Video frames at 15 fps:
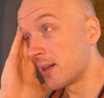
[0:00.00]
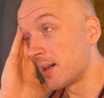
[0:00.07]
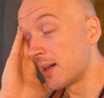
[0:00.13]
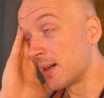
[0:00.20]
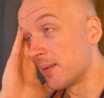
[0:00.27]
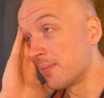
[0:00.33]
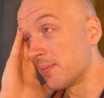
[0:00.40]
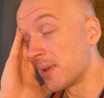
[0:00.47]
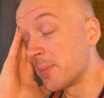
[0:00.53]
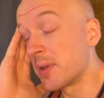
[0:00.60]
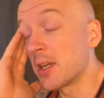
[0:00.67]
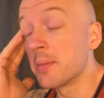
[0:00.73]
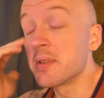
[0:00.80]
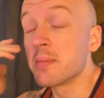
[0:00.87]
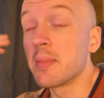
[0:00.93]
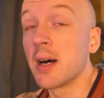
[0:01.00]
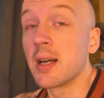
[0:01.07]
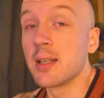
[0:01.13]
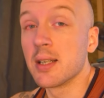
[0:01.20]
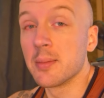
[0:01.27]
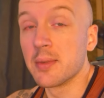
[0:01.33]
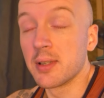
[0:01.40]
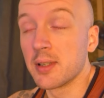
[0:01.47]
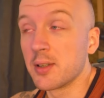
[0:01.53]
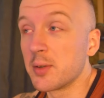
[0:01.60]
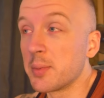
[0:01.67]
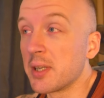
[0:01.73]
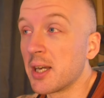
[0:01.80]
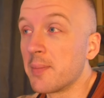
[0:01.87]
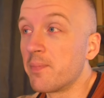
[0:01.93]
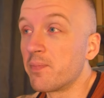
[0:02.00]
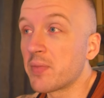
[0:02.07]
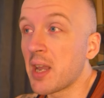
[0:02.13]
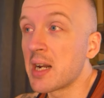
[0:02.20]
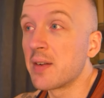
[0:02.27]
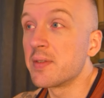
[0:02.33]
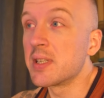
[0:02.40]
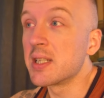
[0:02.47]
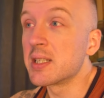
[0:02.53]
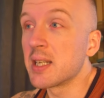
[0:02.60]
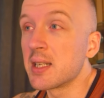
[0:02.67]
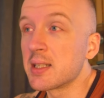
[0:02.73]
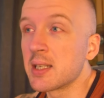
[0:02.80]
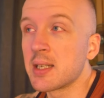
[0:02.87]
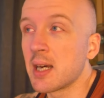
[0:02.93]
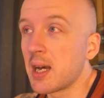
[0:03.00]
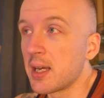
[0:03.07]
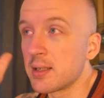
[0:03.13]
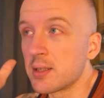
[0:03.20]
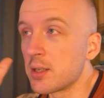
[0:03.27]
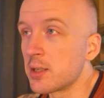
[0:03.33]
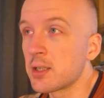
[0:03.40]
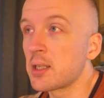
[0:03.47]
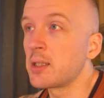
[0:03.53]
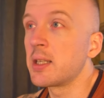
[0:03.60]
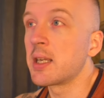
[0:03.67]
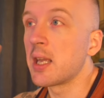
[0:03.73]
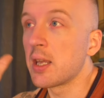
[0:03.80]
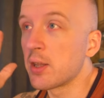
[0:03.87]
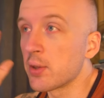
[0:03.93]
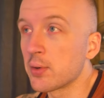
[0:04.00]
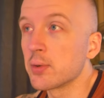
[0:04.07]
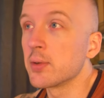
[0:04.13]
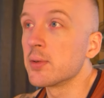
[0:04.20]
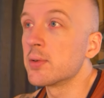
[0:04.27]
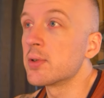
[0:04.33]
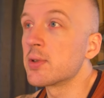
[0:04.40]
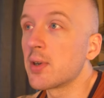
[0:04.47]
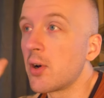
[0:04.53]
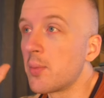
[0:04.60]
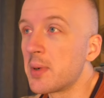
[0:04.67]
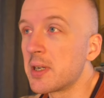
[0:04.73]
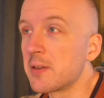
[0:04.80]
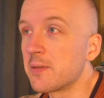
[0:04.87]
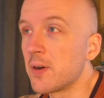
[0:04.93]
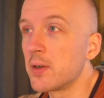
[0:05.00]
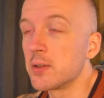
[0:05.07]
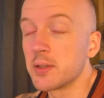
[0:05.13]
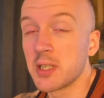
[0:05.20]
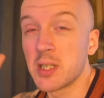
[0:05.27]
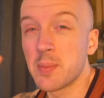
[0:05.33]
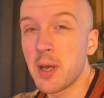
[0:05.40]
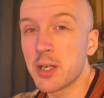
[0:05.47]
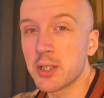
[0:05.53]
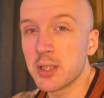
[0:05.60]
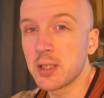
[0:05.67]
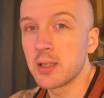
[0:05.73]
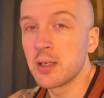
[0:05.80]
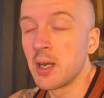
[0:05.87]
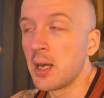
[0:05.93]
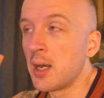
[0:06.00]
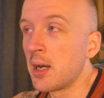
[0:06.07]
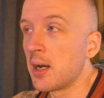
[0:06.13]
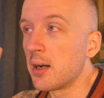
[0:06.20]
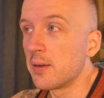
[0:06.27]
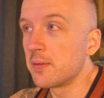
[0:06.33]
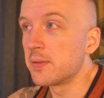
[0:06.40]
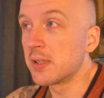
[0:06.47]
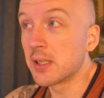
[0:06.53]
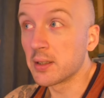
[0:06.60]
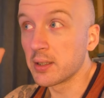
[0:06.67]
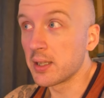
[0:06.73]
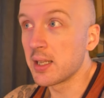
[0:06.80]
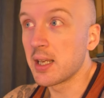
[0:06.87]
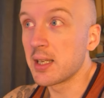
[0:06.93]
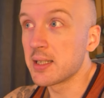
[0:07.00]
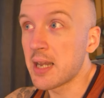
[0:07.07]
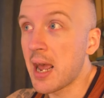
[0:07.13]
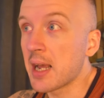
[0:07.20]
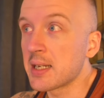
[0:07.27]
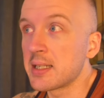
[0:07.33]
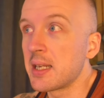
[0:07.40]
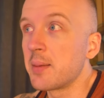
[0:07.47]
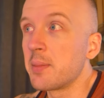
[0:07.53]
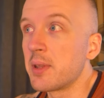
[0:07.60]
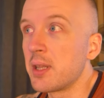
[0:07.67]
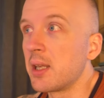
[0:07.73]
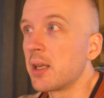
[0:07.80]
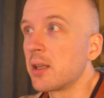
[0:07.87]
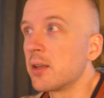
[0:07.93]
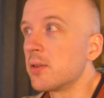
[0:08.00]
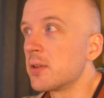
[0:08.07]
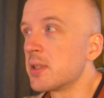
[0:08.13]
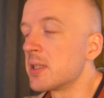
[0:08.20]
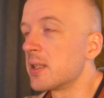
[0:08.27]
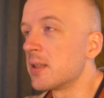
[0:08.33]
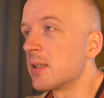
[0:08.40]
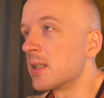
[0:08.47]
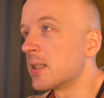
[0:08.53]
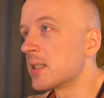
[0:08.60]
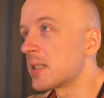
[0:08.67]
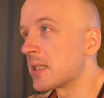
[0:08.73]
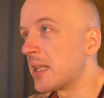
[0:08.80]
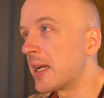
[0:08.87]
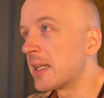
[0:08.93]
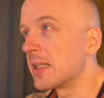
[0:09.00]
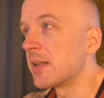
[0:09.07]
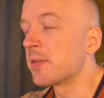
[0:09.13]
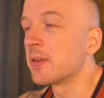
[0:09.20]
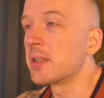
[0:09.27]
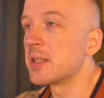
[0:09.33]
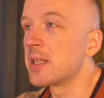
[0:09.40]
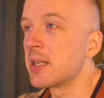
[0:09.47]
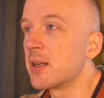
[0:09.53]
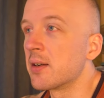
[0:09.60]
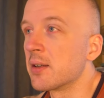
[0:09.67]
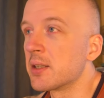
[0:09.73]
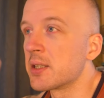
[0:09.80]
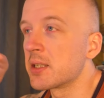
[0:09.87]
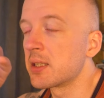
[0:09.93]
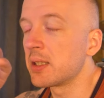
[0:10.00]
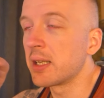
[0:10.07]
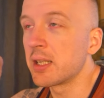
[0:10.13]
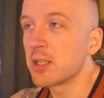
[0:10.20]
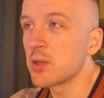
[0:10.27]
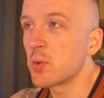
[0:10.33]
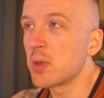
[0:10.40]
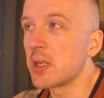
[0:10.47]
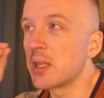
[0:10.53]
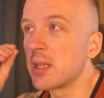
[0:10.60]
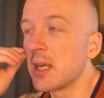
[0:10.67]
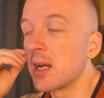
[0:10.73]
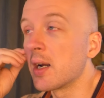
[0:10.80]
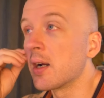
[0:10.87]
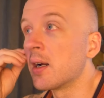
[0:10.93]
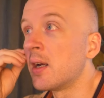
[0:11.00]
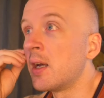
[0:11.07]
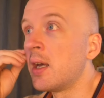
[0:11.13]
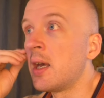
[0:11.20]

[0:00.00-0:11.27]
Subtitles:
It becomes mind-numbing. You become kind of desensitized just clicking through so many photos, especially of nearly the exact same thing. You know, you see this slight difference here, a slight tweak there,